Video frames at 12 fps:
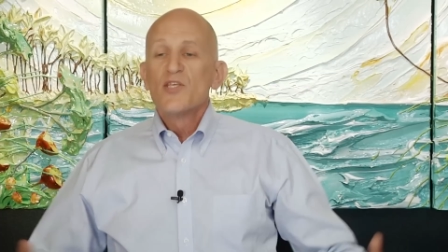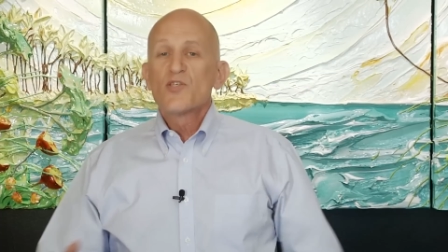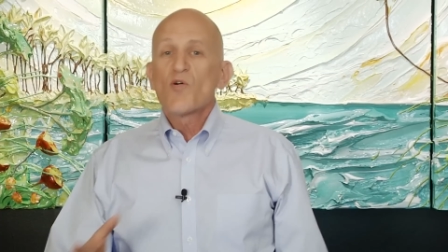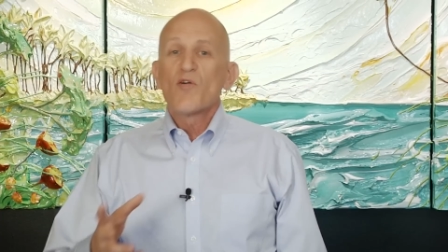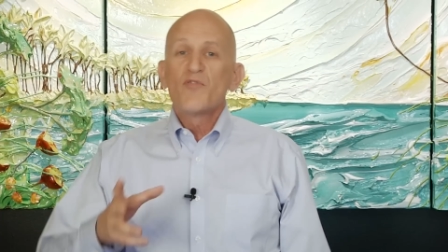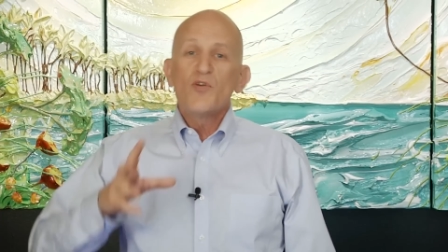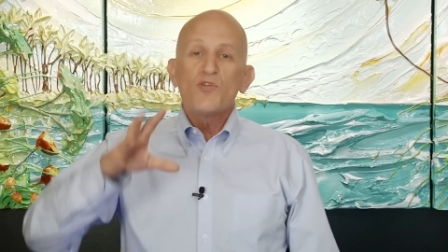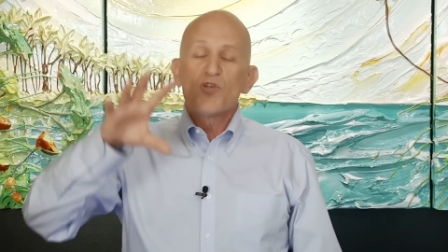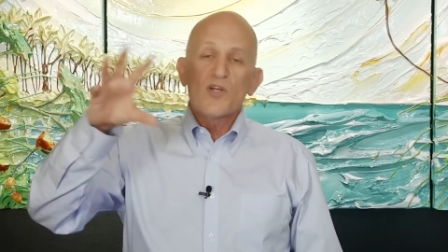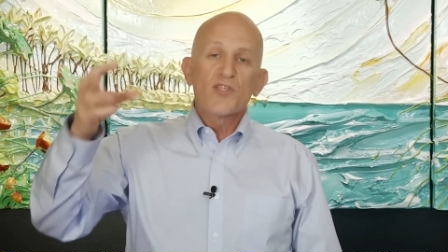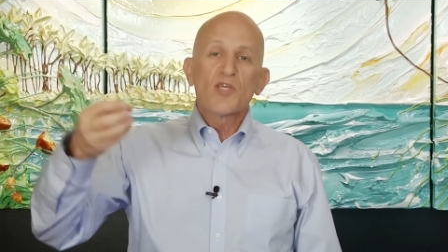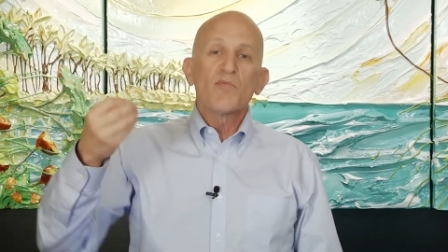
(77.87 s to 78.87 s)
So if you
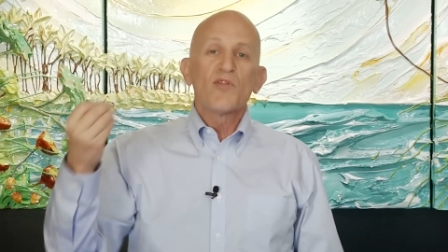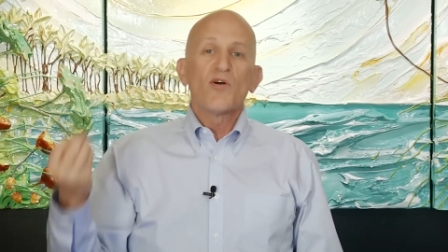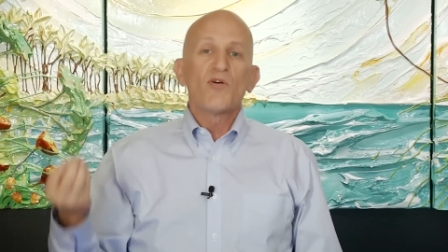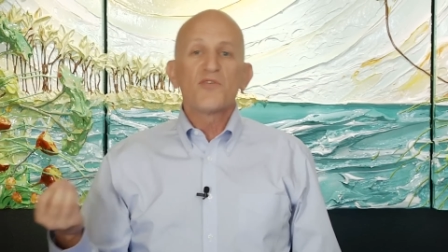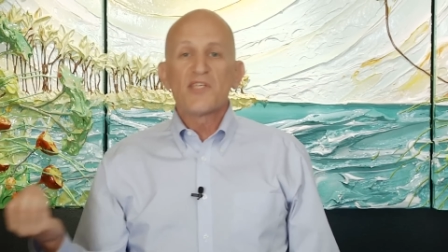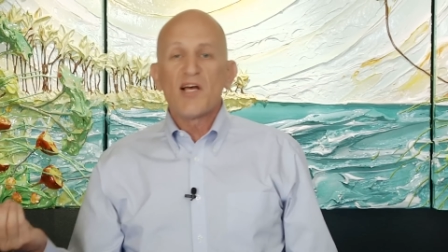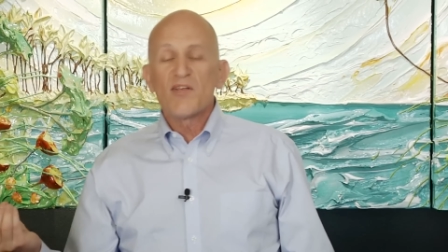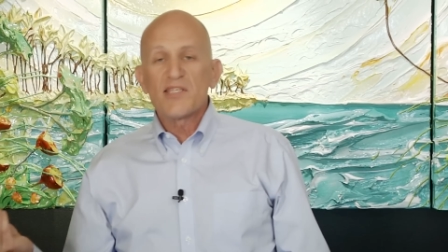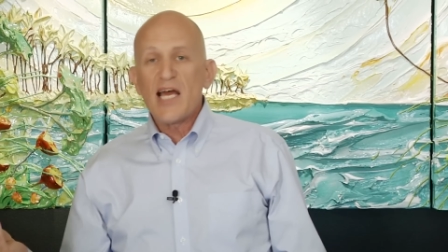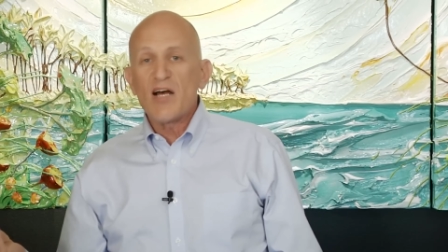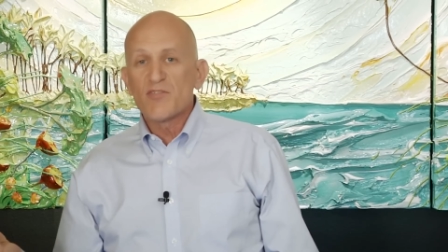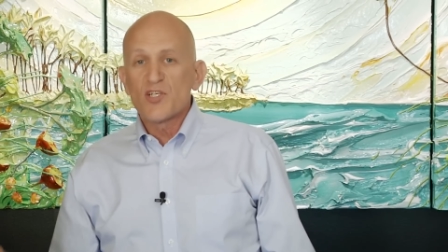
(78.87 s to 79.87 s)
took some of those cells
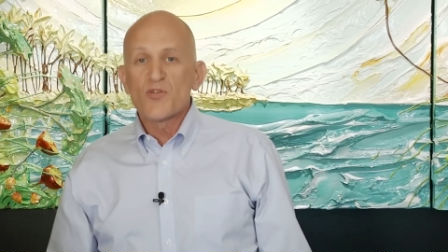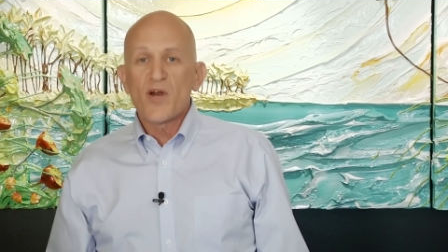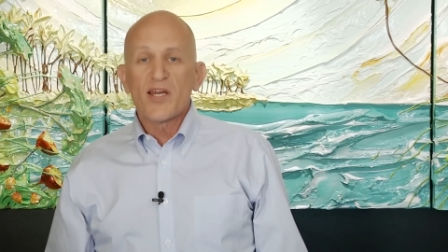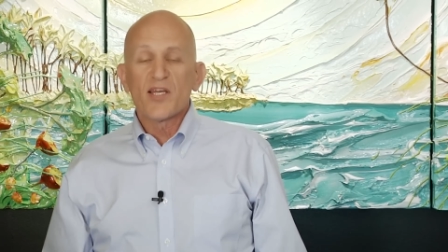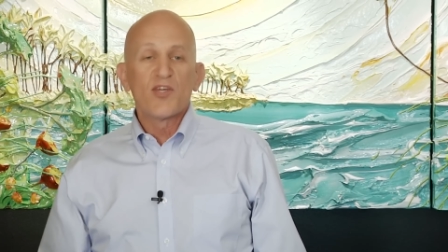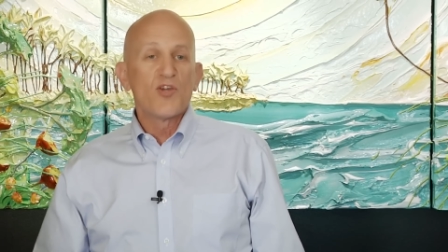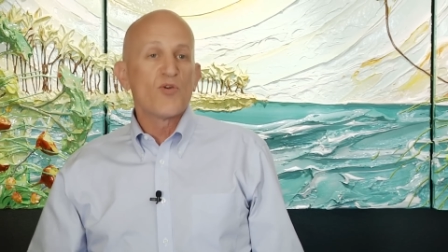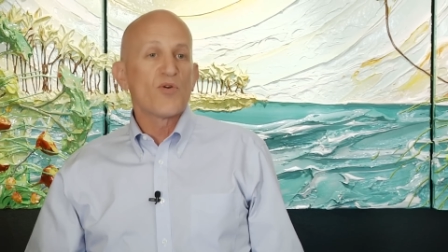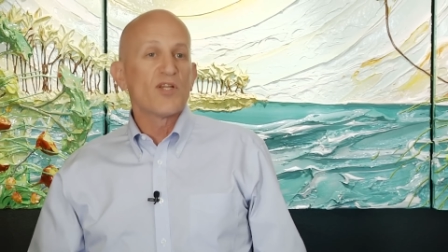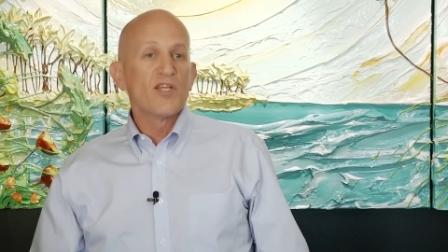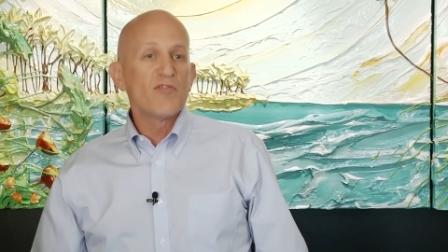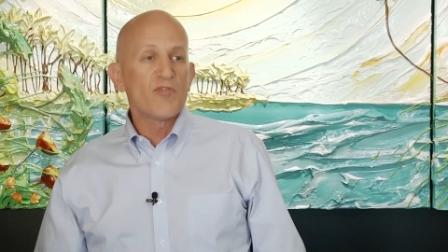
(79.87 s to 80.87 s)
out to try to cure
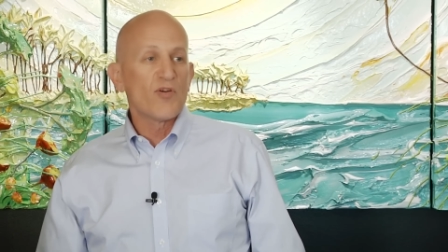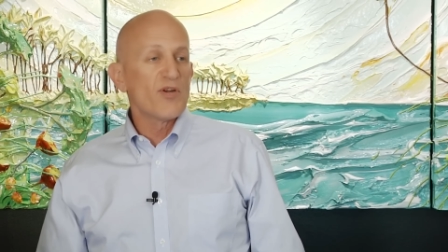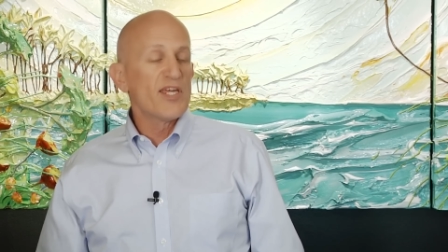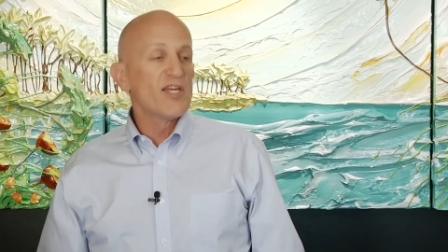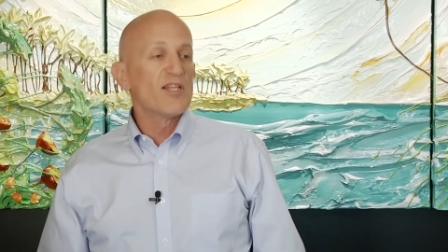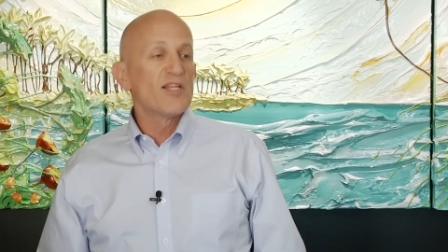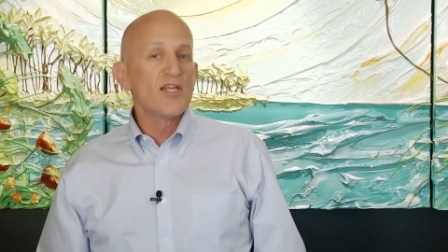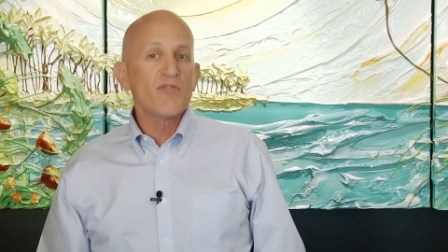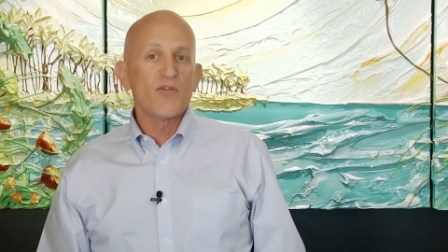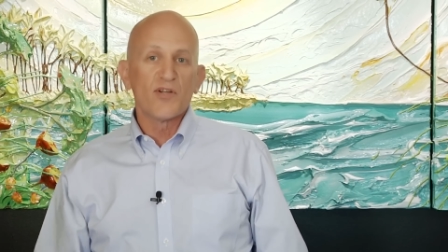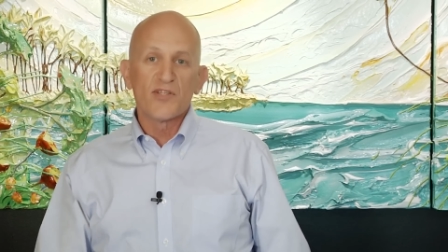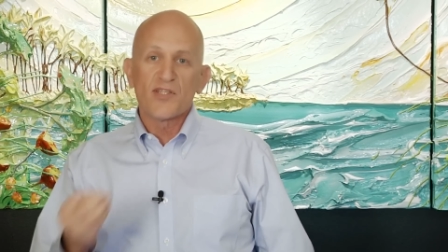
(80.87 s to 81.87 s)
a liver or heal a
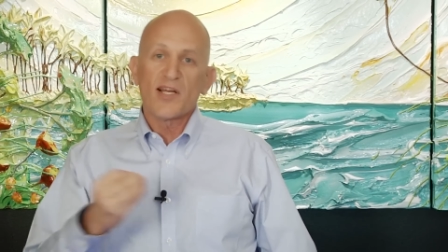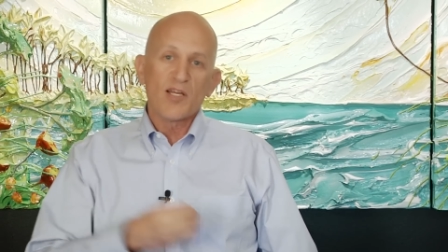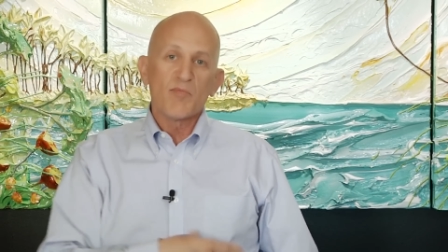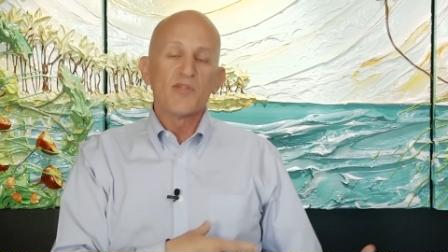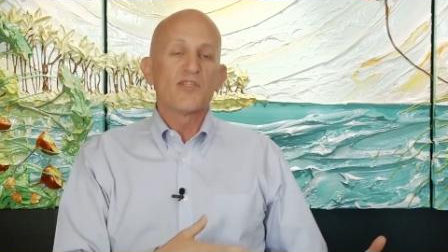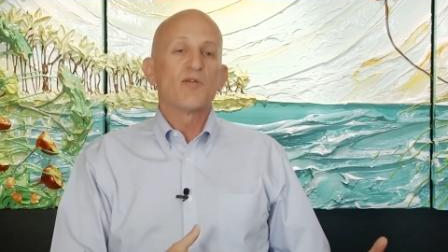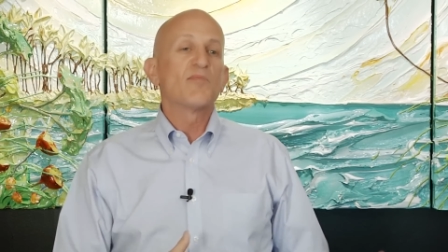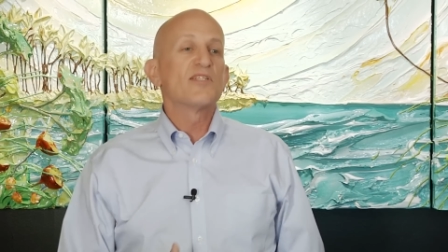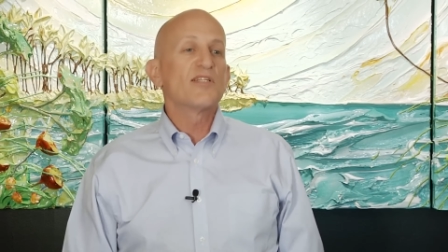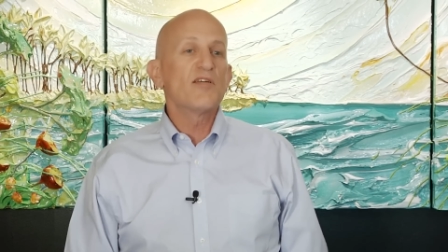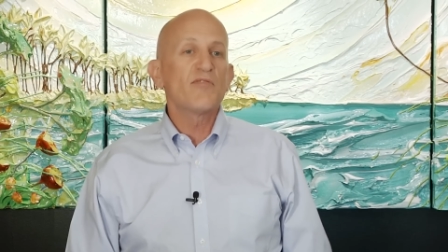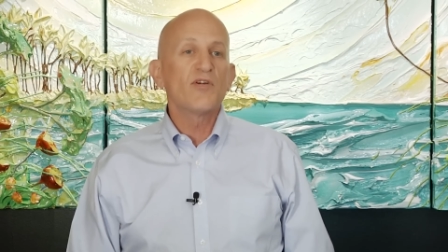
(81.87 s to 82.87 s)
liver and stuck them in
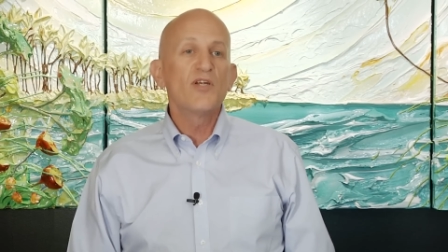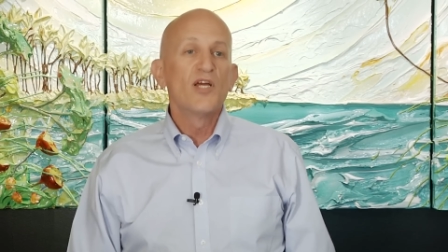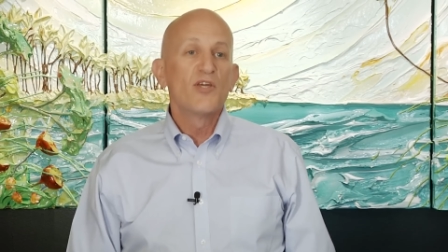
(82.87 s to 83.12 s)
someone's liver,